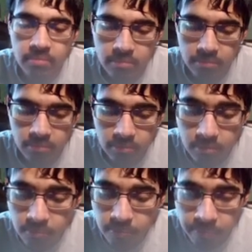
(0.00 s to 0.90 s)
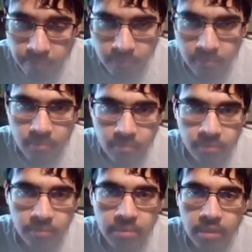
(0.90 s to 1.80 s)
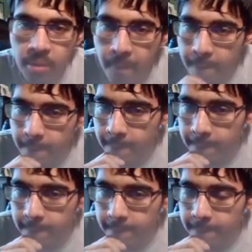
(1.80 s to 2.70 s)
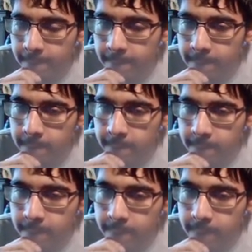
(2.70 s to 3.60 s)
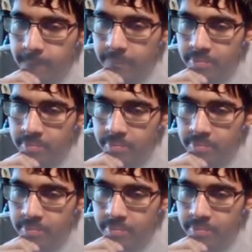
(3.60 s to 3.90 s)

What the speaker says: No one is speaking in this clip.